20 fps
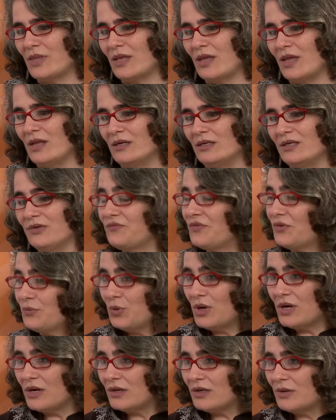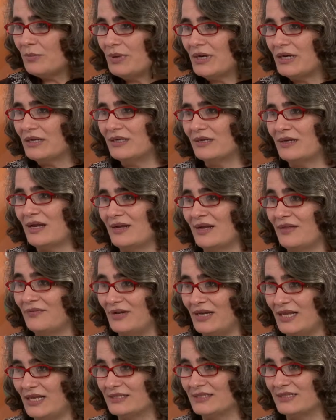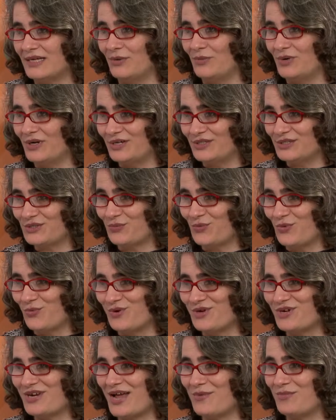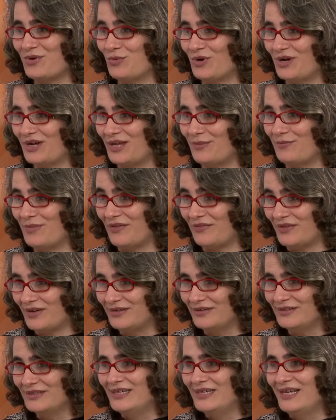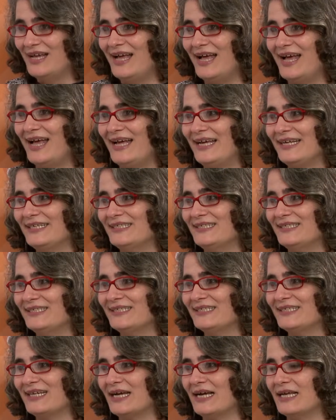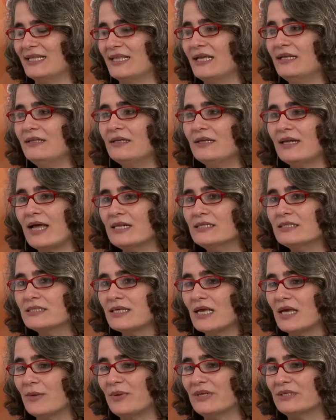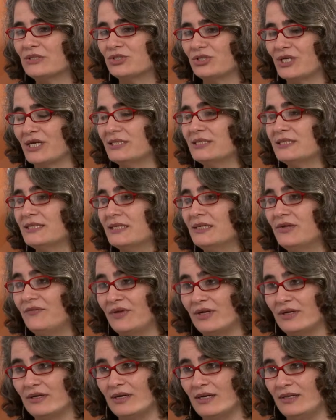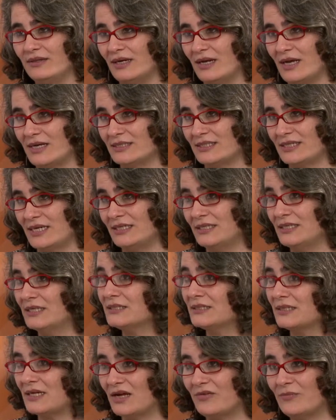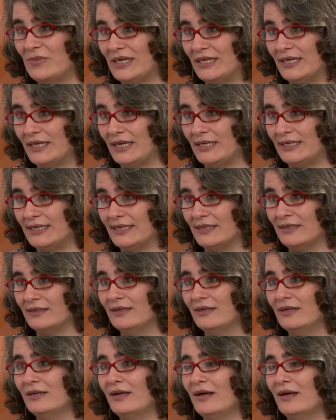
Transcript: in a different world, but nonetheless, I work as a woman. I'm a working mother, and I think the landscape has changed significantly in the last 8 years that I've been in India.